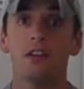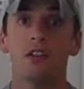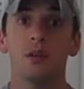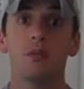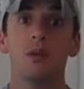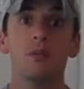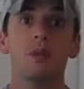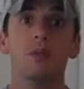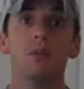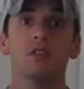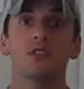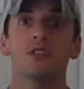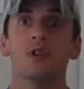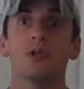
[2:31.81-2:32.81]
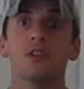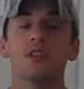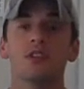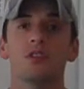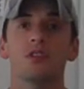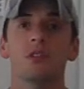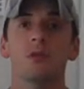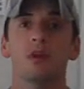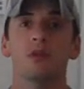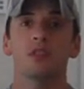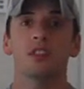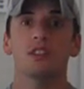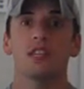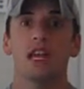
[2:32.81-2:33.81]
So many people are so concerned
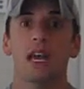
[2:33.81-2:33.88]
about just